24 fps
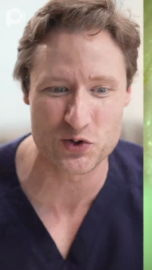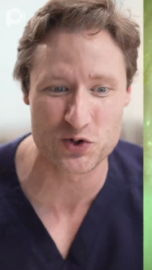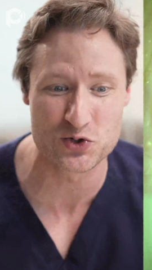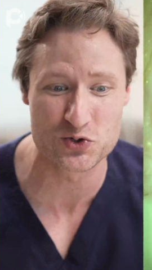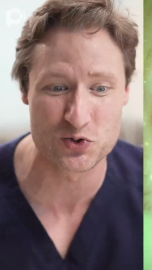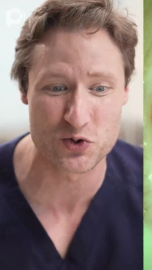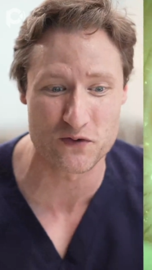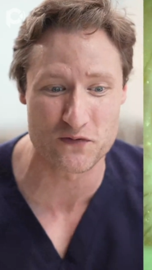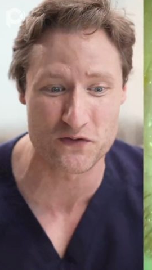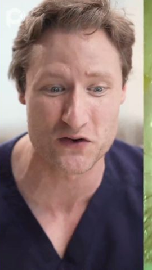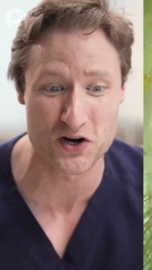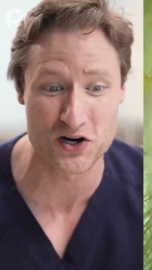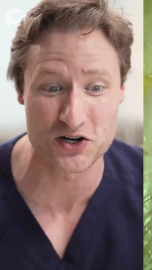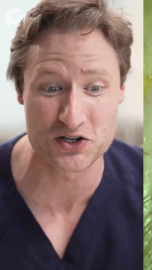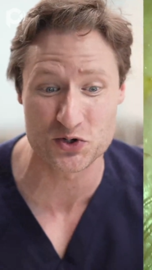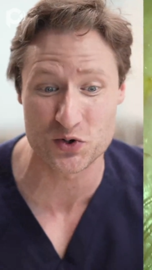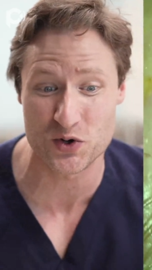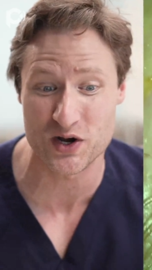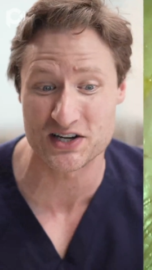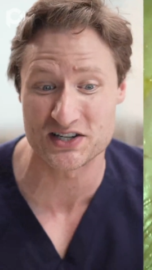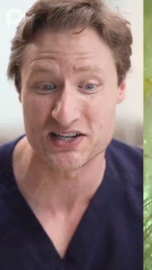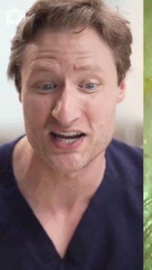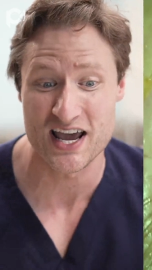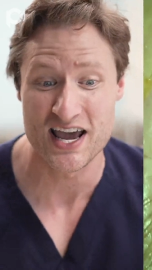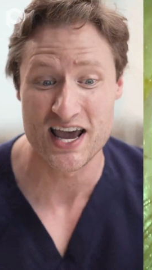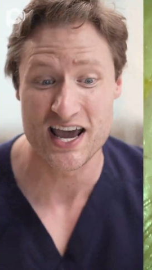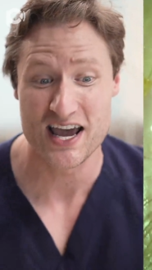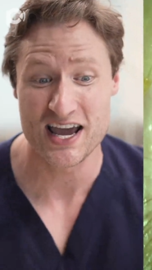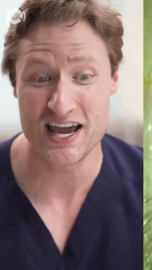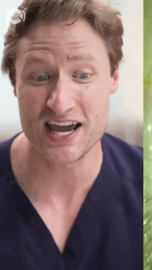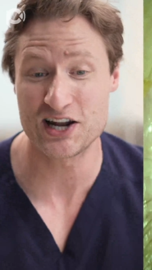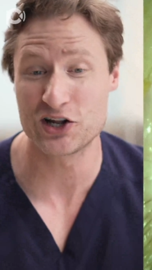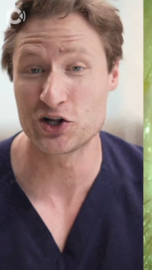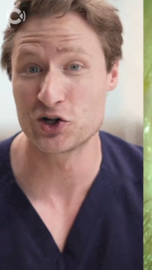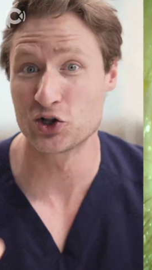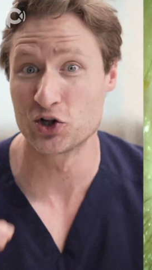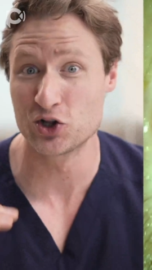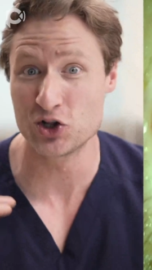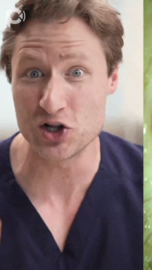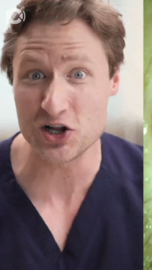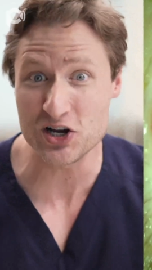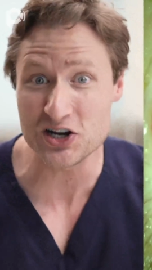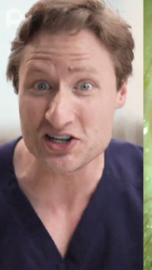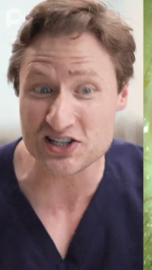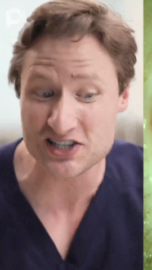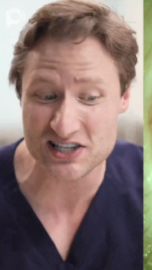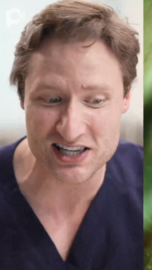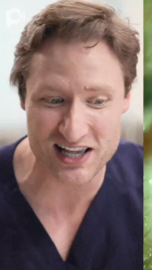who's referred to us. It
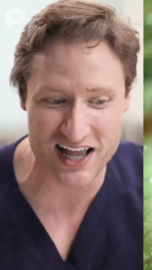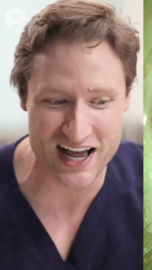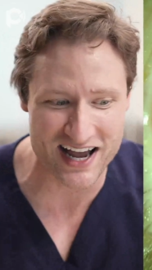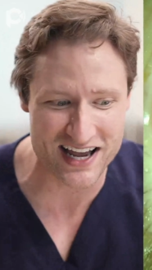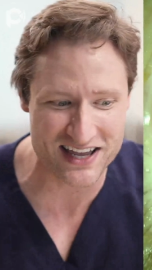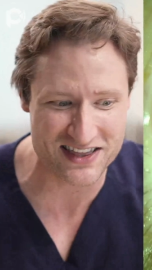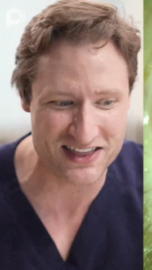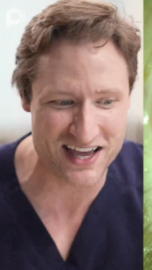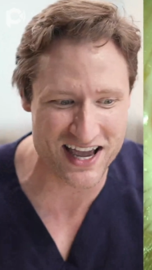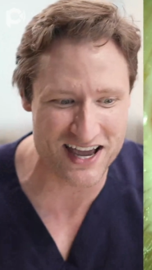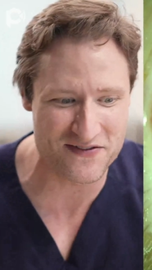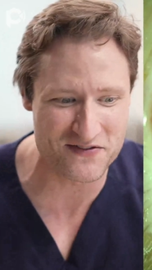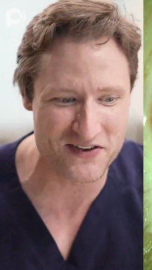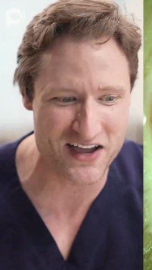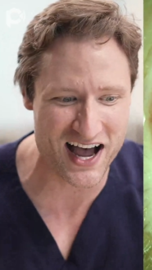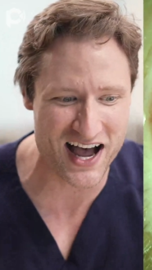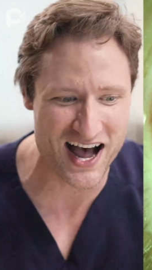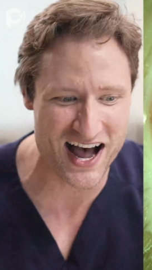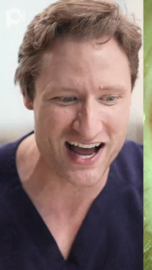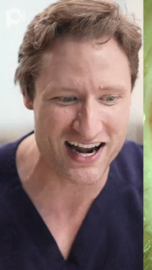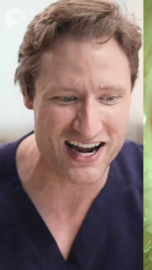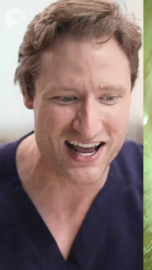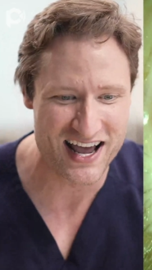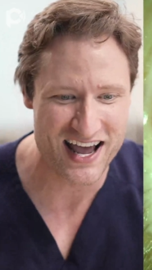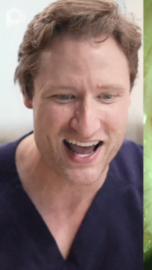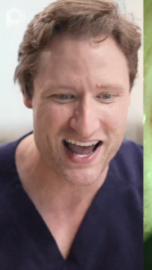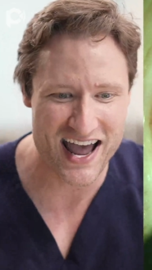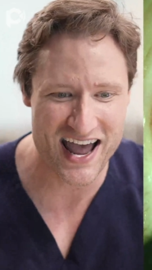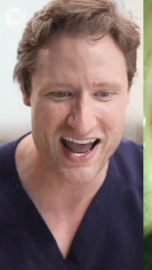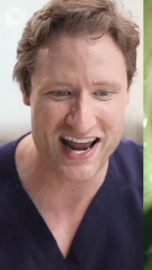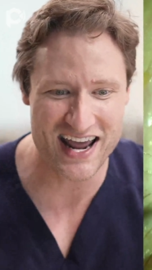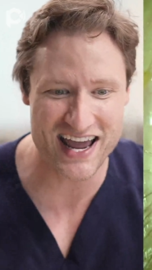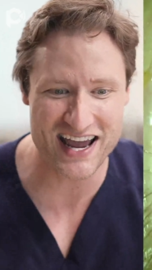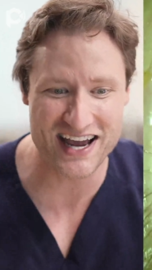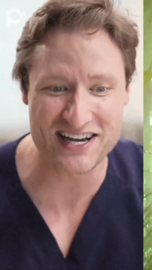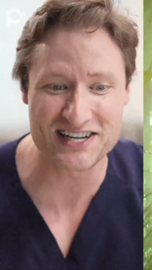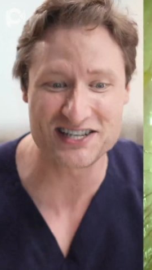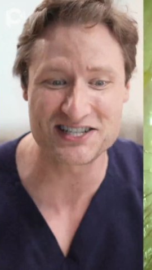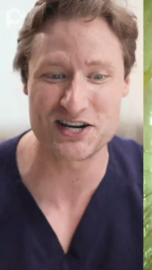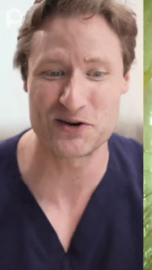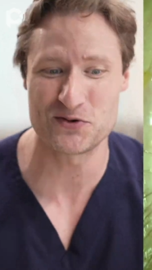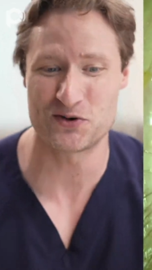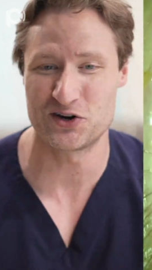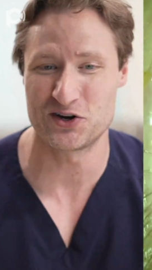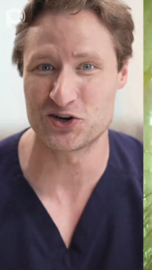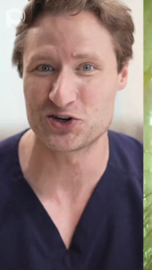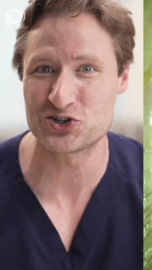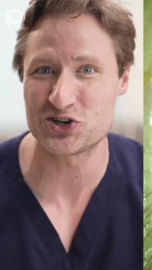looks like they've got an
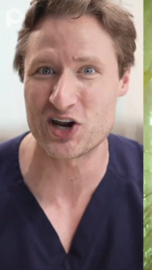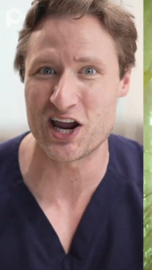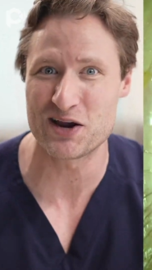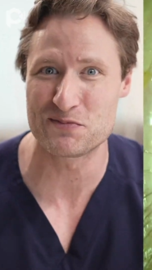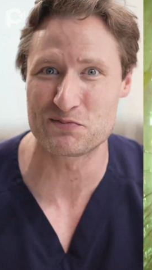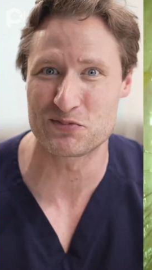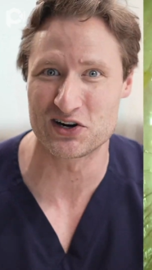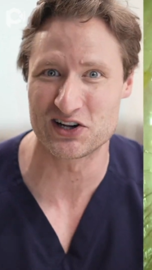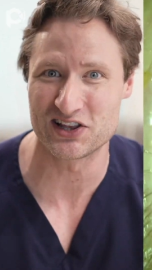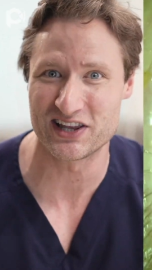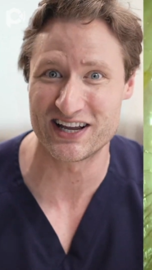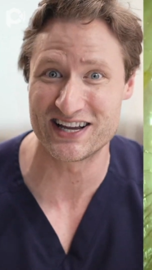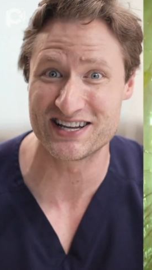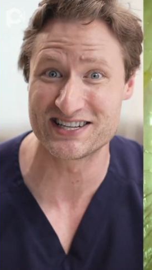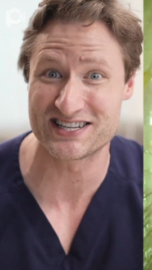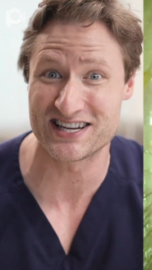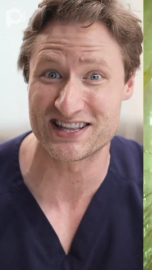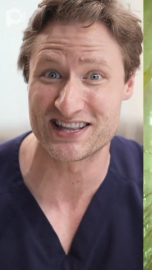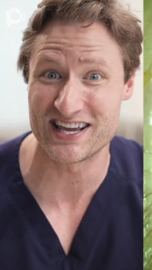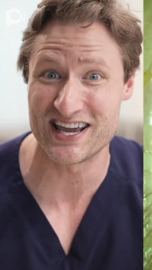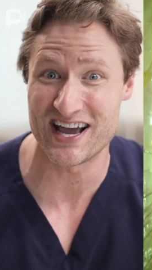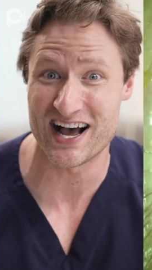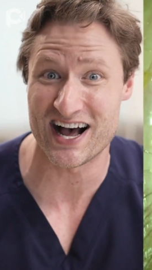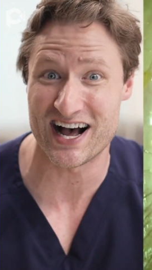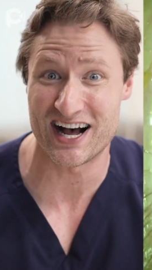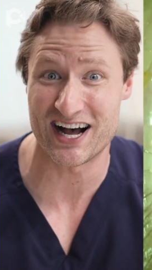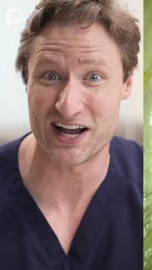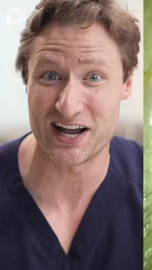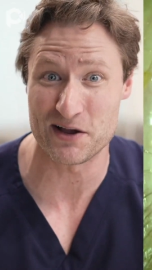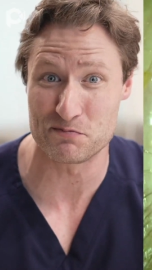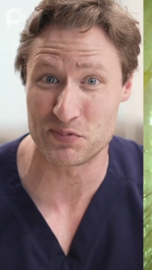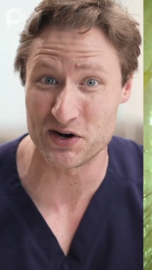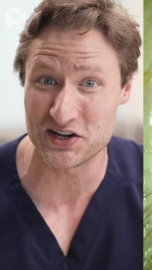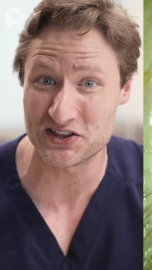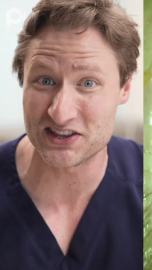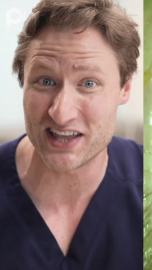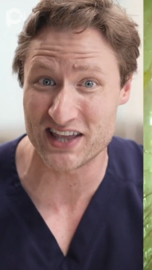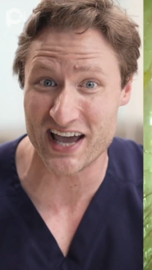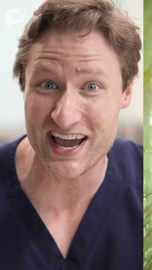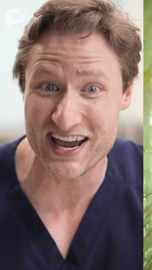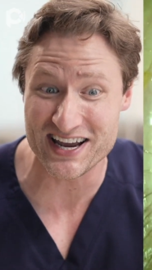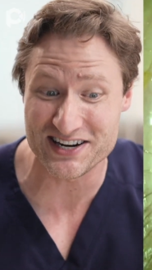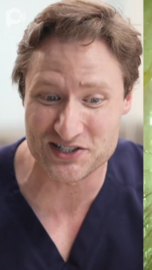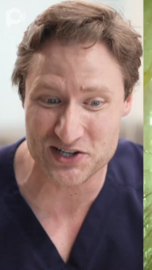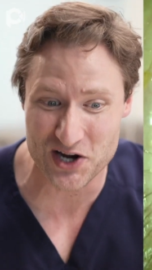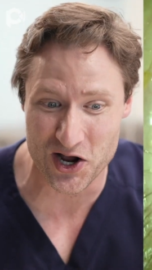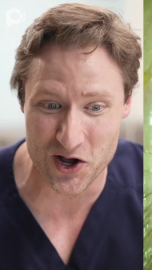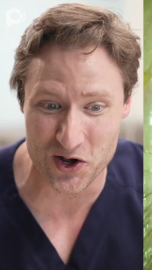anterior chamber lens in the eye, but they
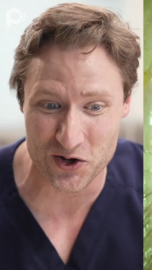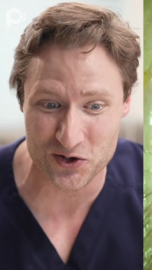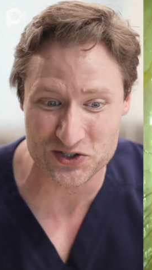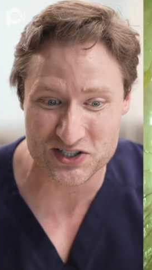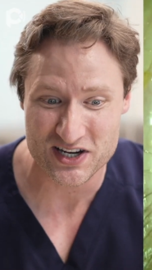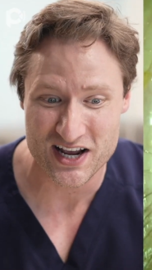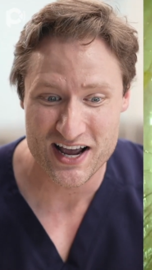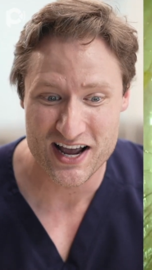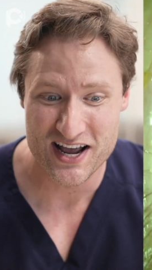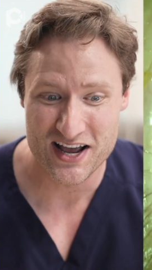don't.